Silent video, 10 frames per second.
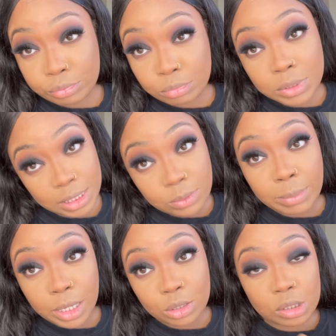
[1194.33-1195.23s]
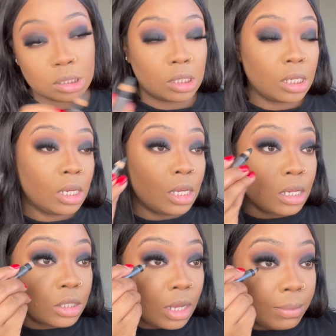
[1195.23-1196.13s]
That's what matters.
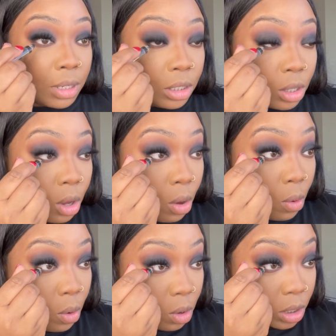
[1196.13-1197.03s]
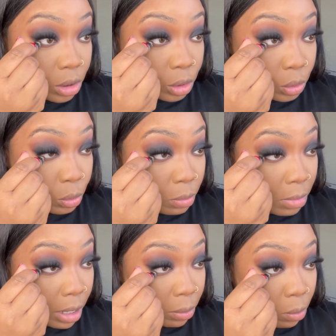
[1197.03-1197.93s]
So I'm gonna go on to
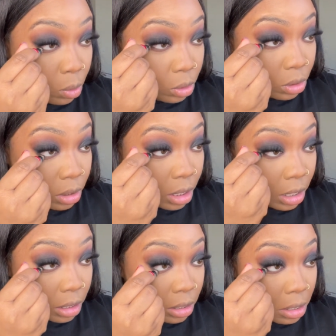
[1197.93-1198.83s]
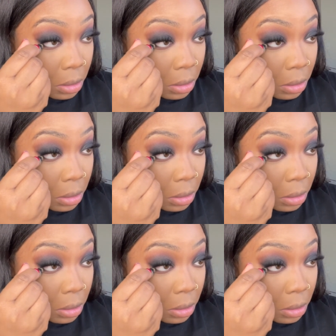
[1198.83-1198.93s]
my waterline.